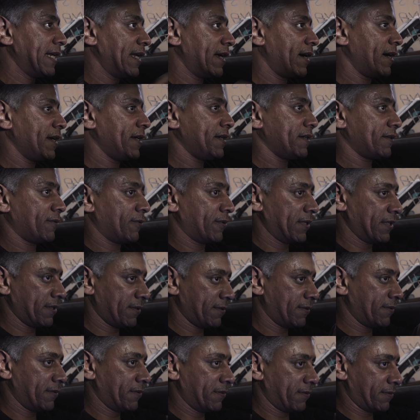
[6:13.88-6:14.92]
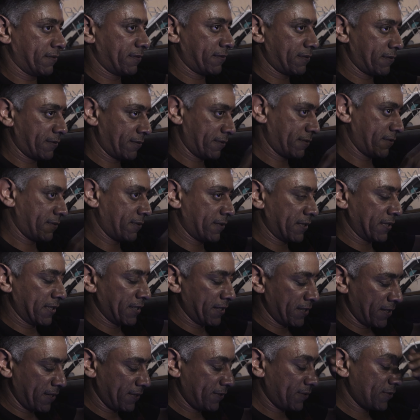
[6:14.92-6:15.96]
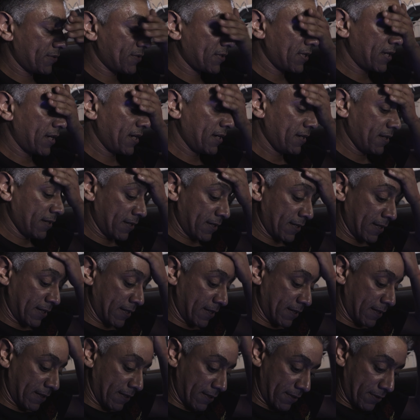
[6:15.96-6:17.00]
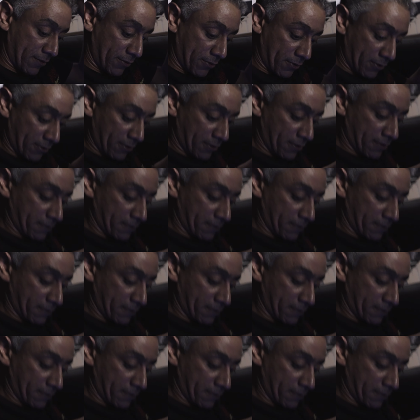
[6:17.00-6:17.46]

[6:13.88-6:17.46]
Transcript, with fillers: the line or, uh -huh. or in the nitrous line. So